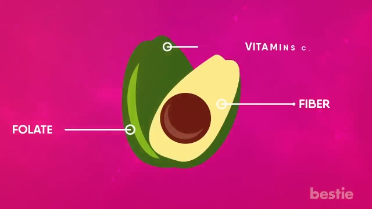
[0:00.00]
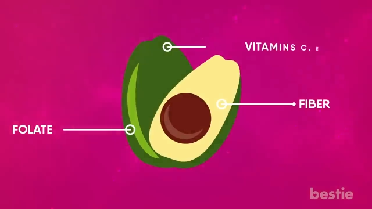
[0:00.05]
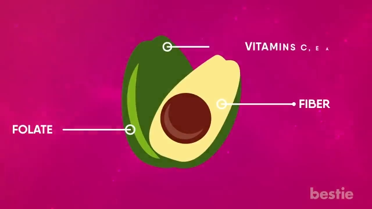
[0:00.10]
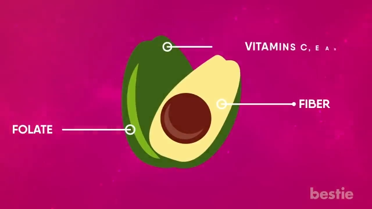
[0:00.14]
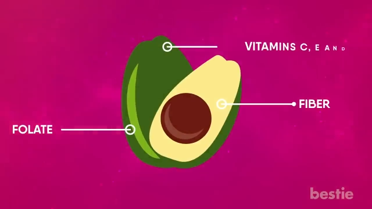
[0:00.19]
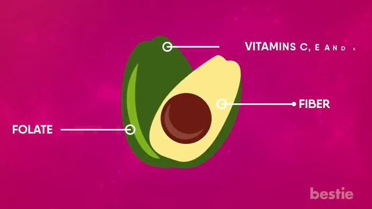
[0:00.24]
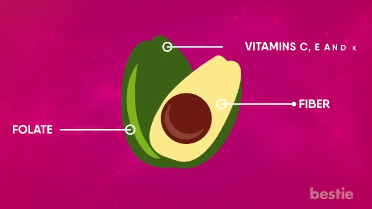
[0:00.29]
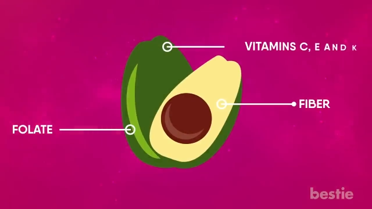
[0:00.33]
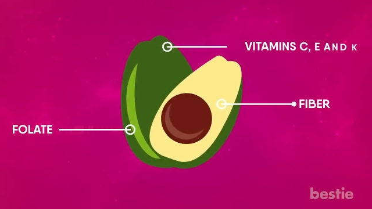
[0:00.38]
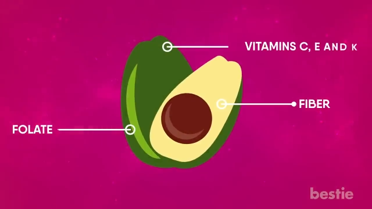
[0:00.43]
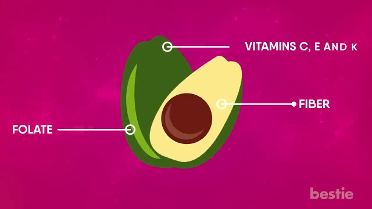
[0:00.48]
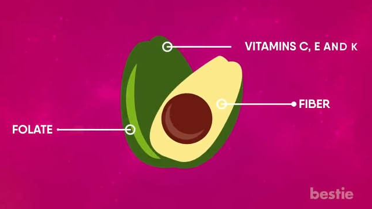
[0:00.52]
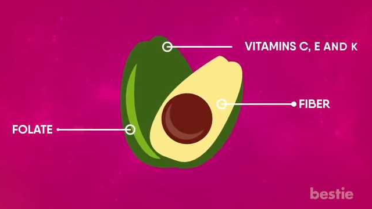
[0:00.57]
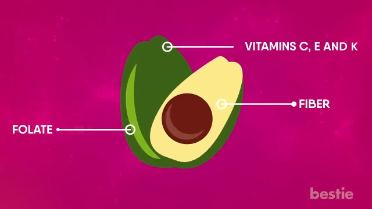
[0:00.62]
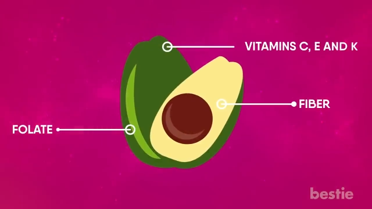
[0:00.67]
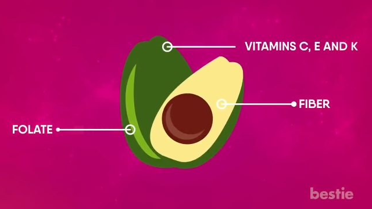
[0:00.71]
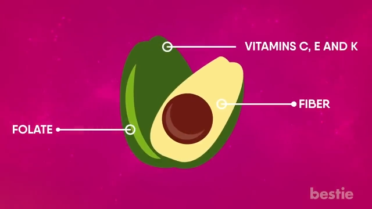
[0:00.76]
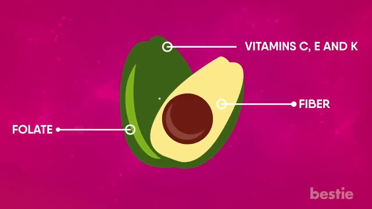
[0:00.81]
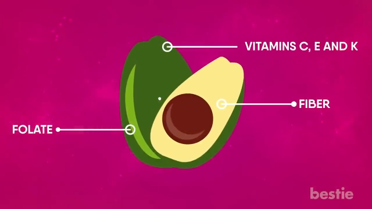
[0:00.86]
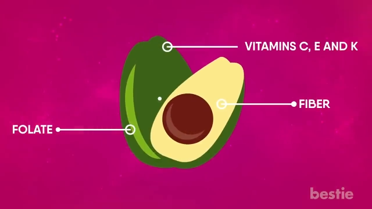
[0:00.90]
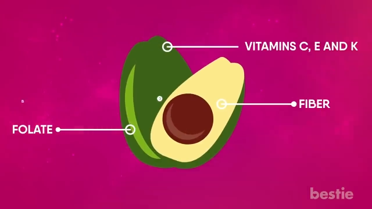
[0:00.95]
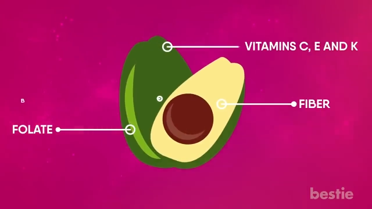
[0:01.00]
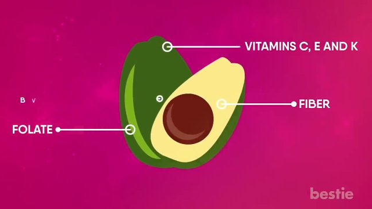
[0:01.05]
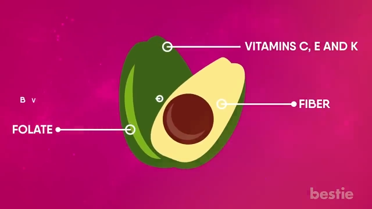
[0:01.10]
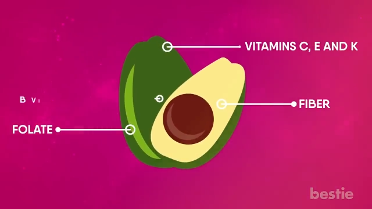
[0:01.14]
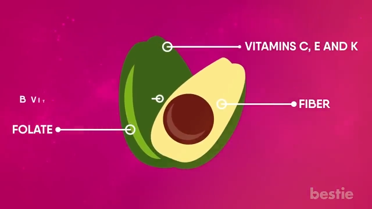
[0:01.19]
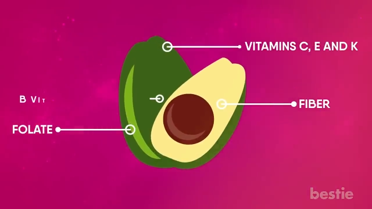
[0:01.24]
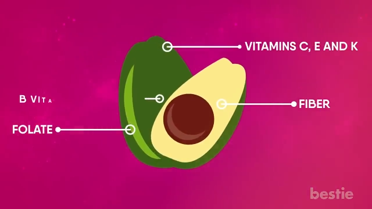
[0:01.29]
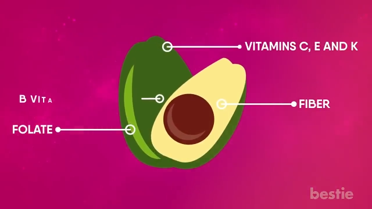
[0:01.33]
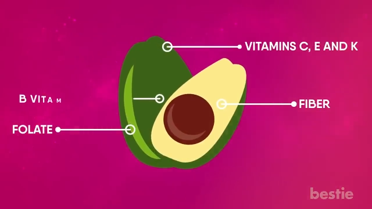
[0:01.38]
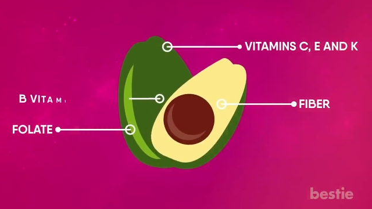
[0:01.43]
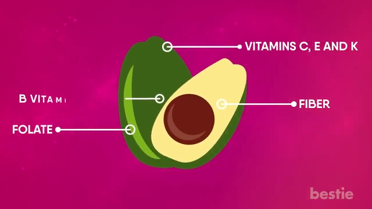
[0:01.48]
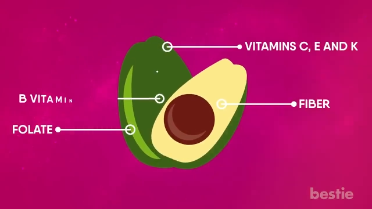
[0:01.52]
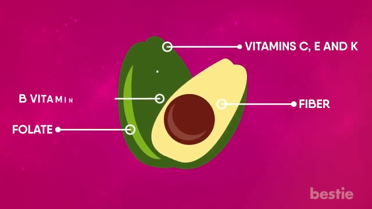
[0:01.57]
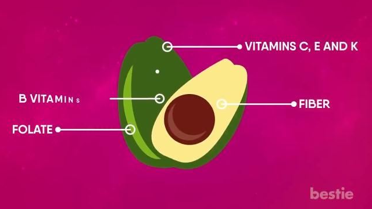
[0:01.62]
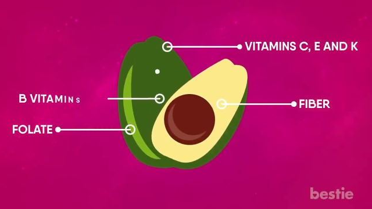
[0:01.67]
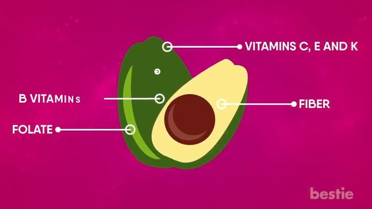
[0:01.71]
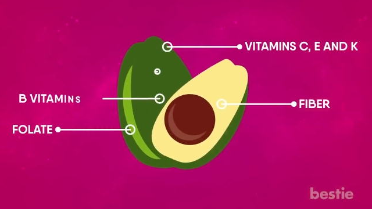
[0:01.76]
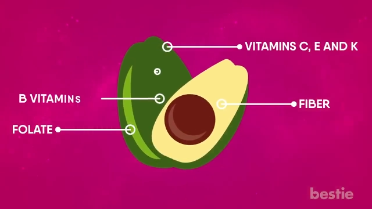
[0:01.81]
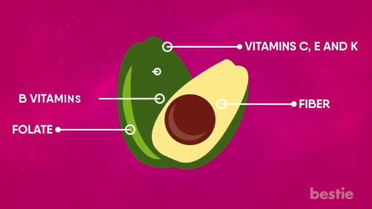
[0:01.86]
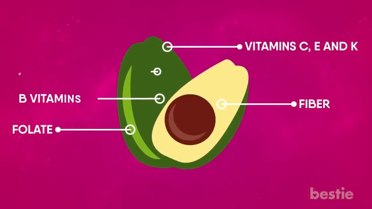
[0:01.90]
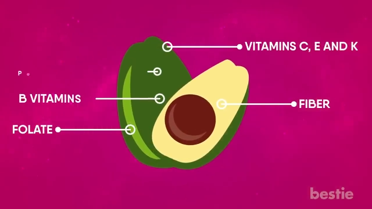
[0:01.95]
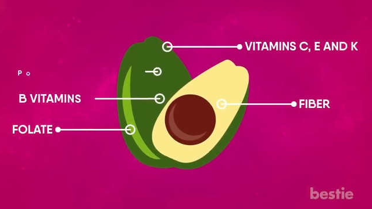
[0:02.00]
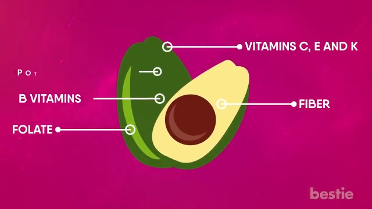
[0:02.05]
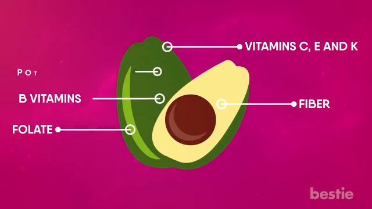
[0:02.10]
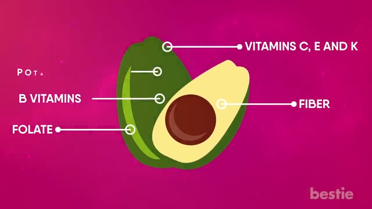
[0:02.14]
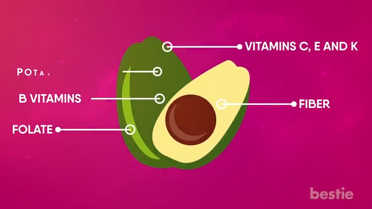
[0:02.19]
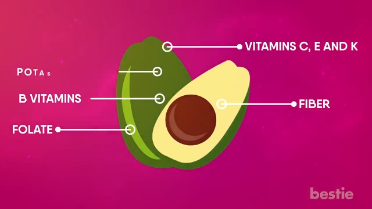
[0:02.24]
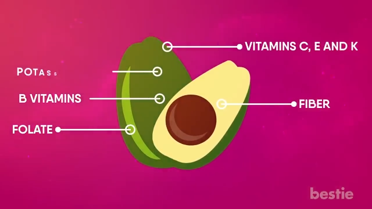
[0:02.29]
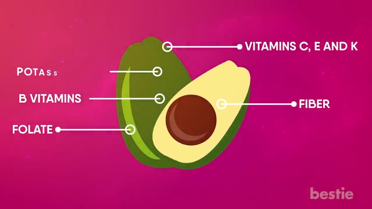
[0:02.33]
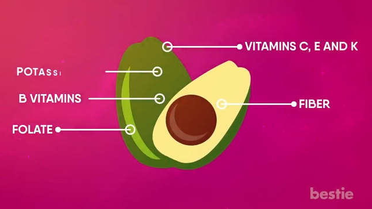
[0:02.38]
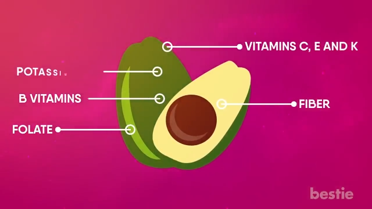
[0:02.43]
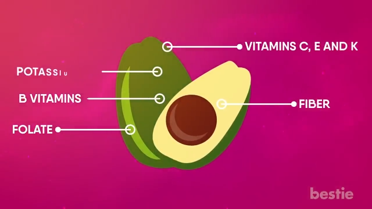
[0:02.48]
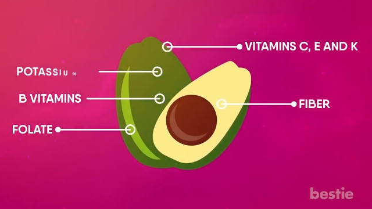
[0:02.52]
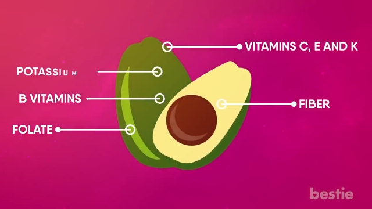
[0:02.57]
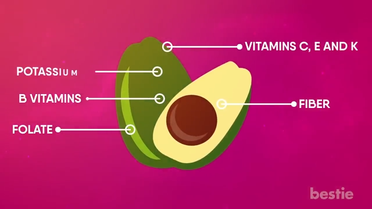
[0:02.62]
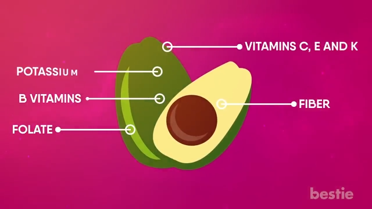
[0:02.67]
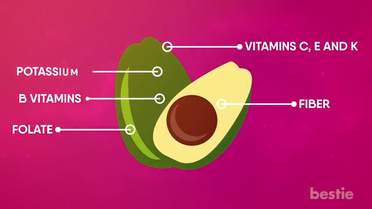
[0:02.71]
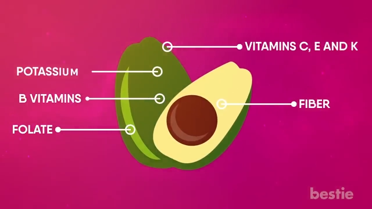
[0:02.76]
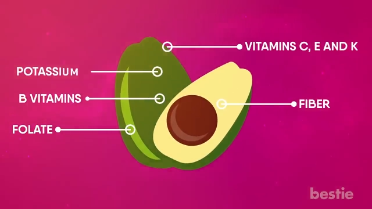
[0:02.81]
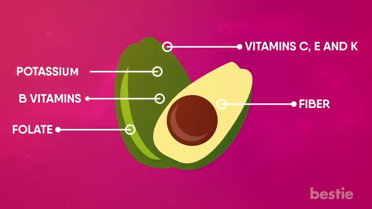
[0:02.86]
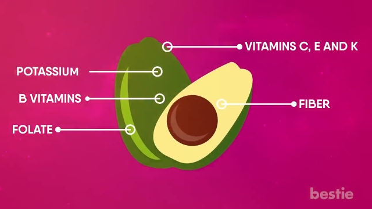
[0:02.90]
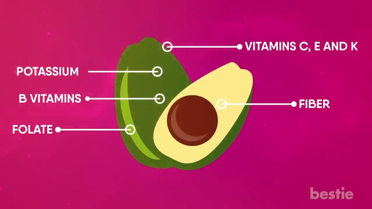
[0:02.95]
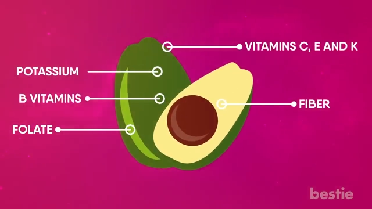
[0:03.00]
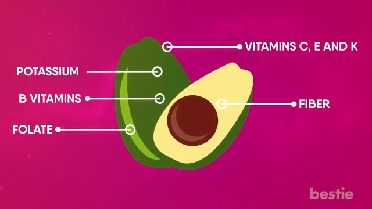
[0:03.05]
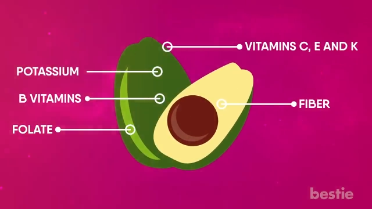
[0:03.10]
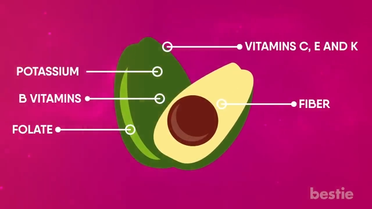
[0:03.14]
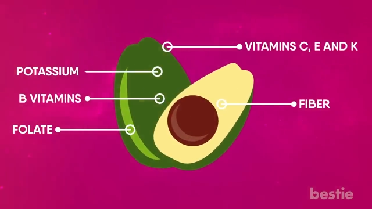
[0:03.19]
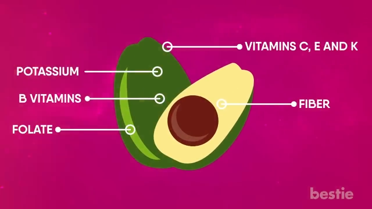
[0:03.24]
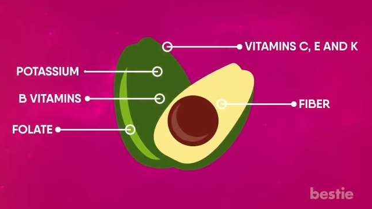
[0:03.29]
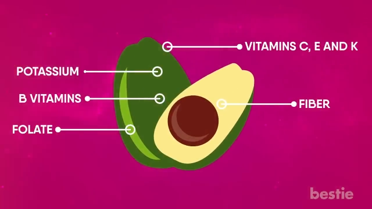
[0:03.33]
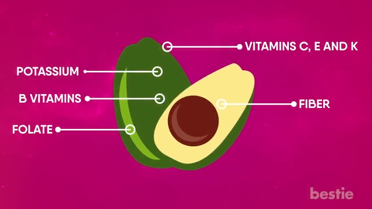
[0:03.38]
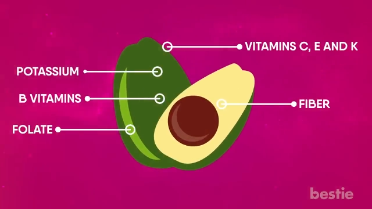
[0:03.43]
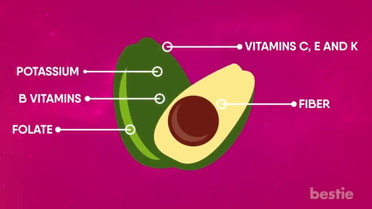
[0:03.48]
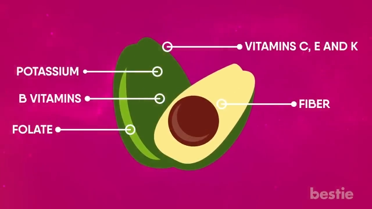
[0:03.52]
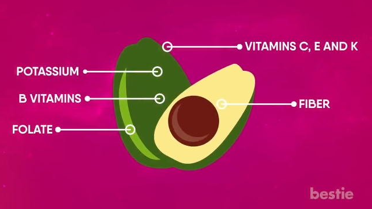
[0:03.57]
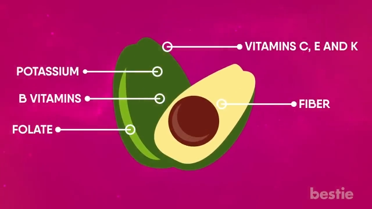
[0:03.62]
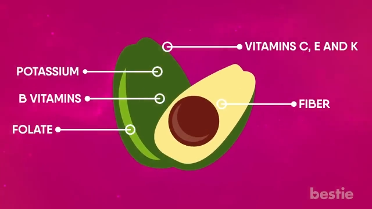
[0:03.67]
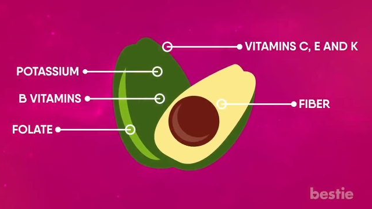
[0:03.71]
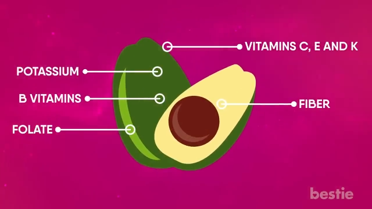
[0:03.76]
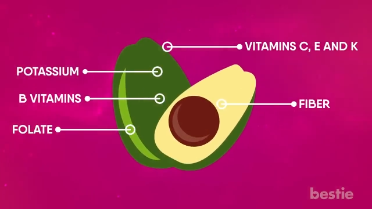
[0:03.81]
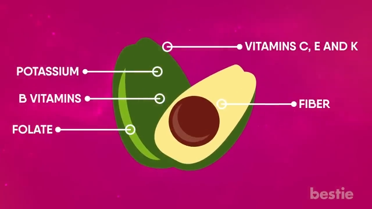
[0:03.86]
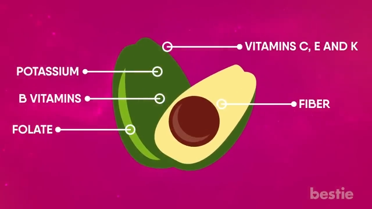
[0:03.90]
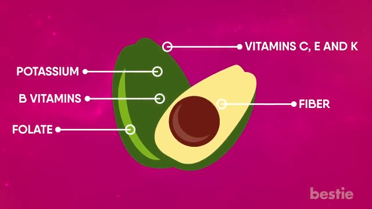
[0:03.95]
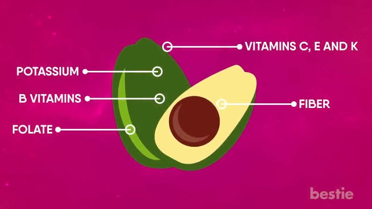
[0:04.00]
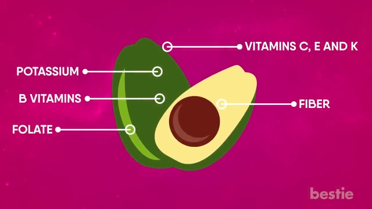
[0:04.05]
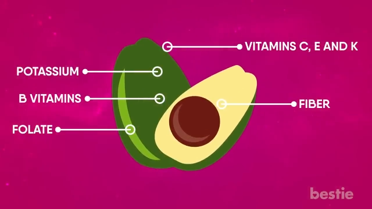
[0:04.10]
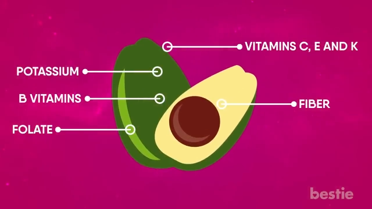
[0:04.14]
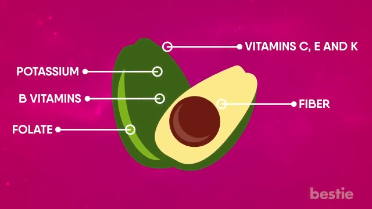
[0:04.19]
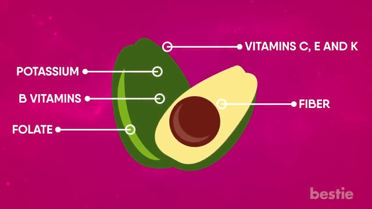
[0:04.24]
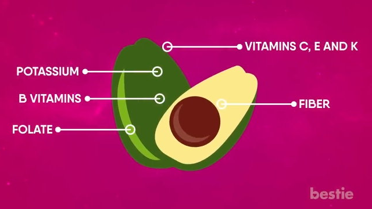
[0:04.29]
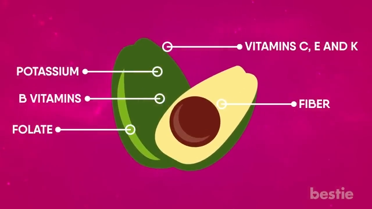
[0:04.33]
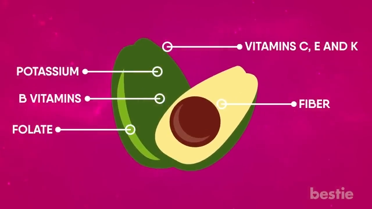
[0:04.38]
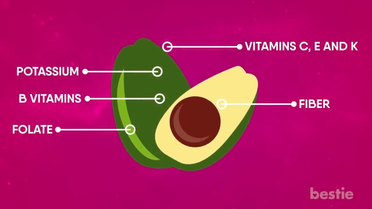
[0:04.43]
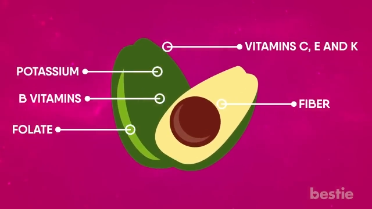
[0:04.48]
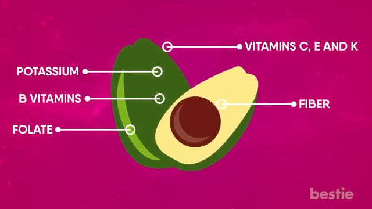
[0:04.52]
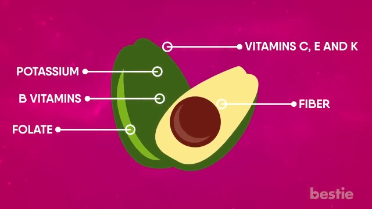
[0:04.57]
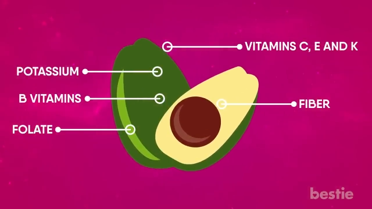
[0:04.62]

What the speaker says: No face is visible, so there are no lips to read.